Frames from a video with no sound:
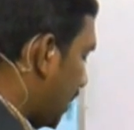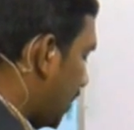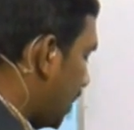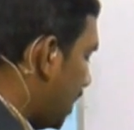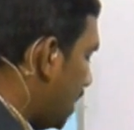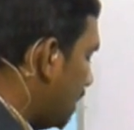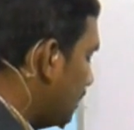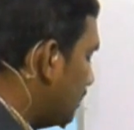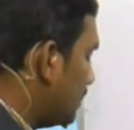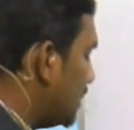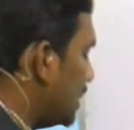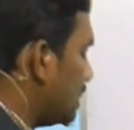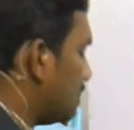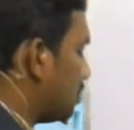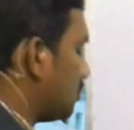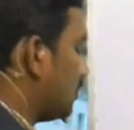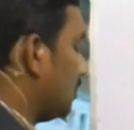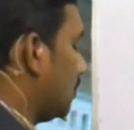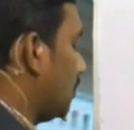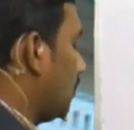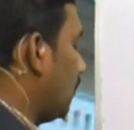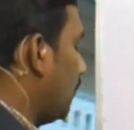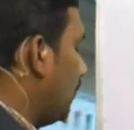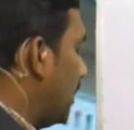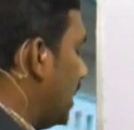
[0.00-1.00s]
In this
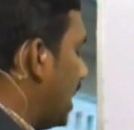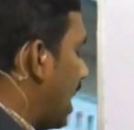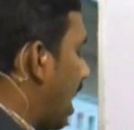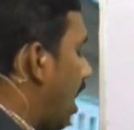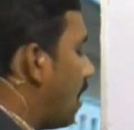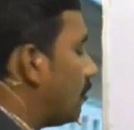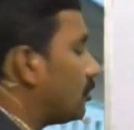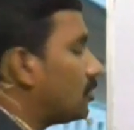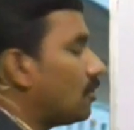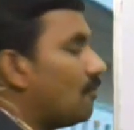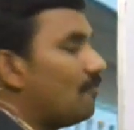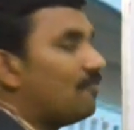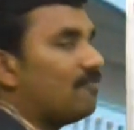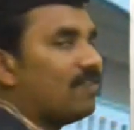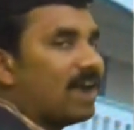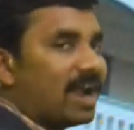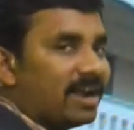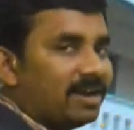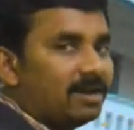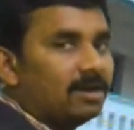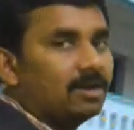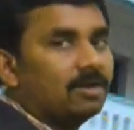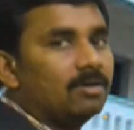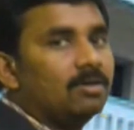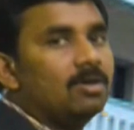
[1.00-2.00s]
we have to
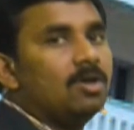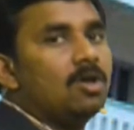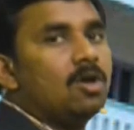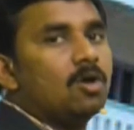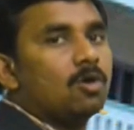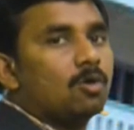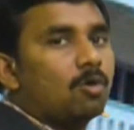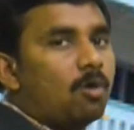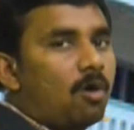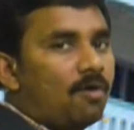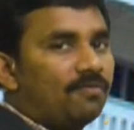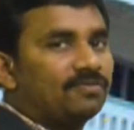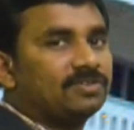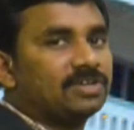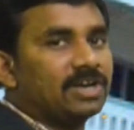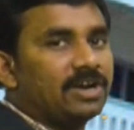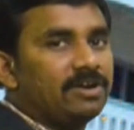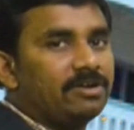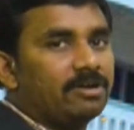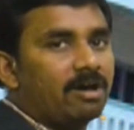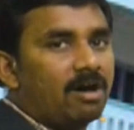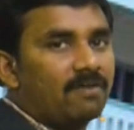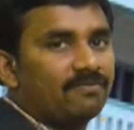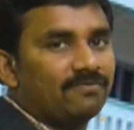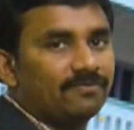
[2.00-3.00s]
find
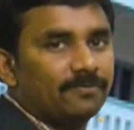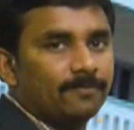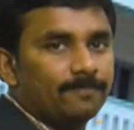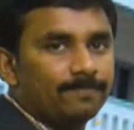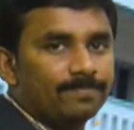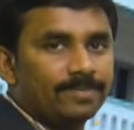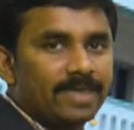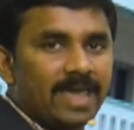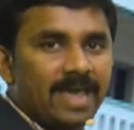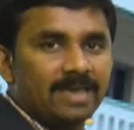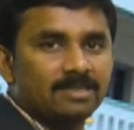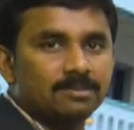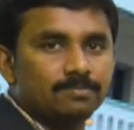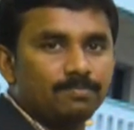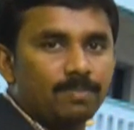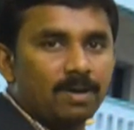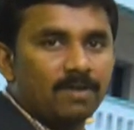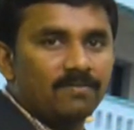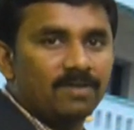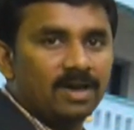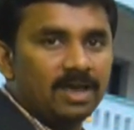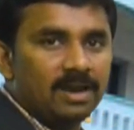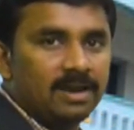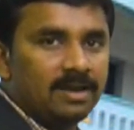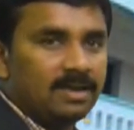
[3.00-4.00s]
coefficient of x
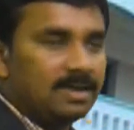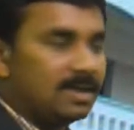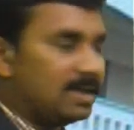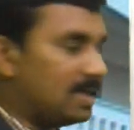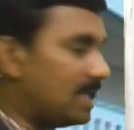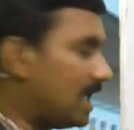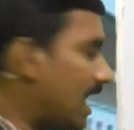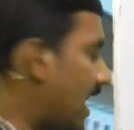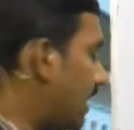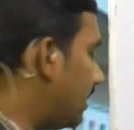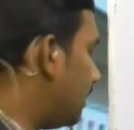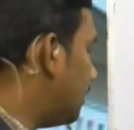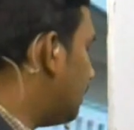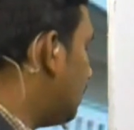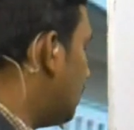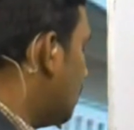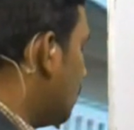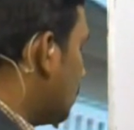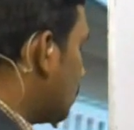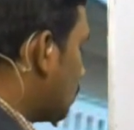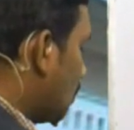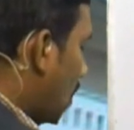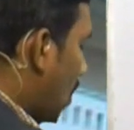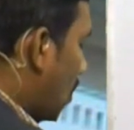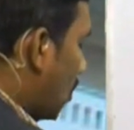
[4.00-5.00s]
power n.
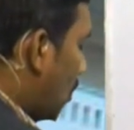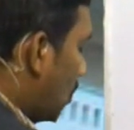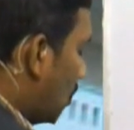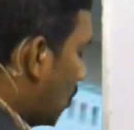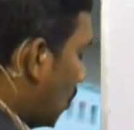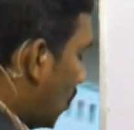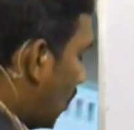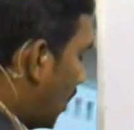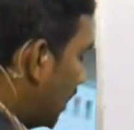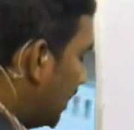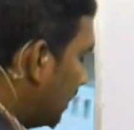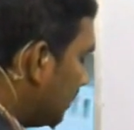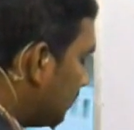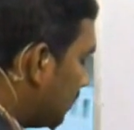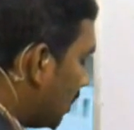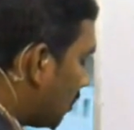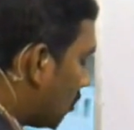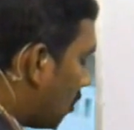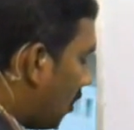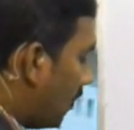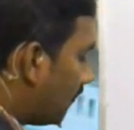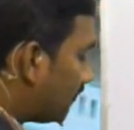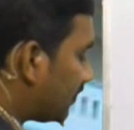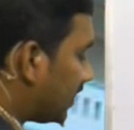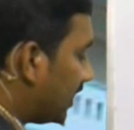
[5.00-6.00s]
So what is the
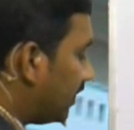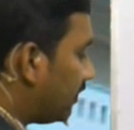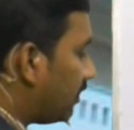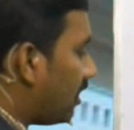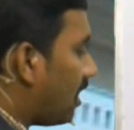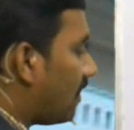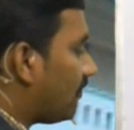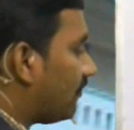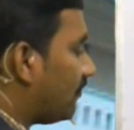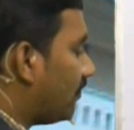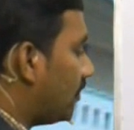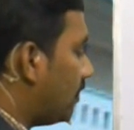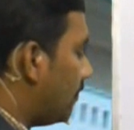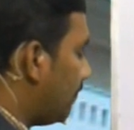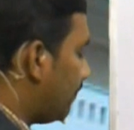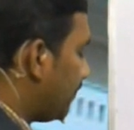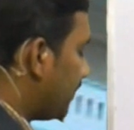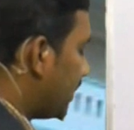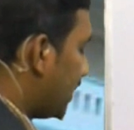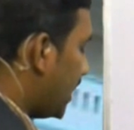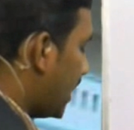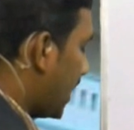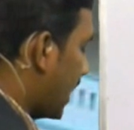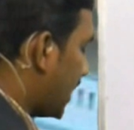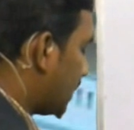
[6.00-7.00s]
coefficient of
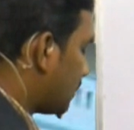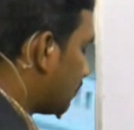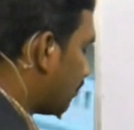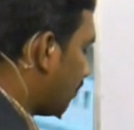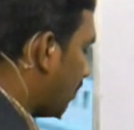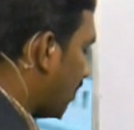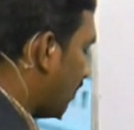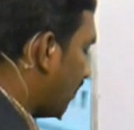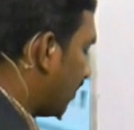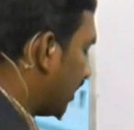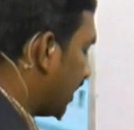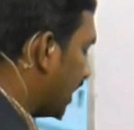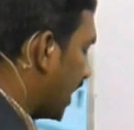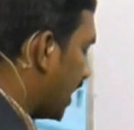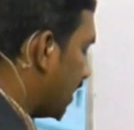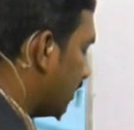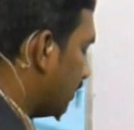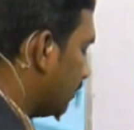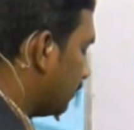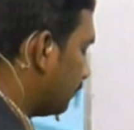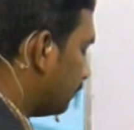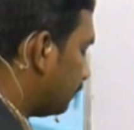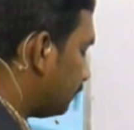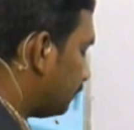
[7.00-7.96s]
x power n?